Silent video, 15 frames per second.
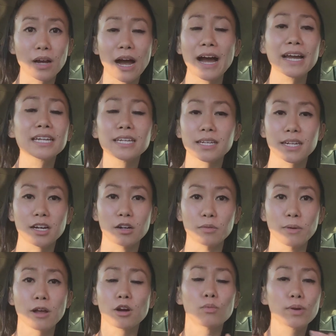I need
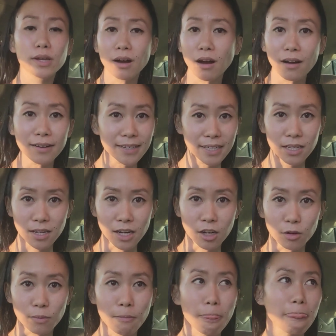help. We all need
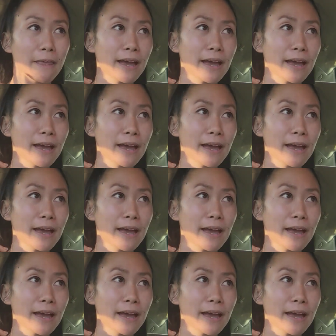help.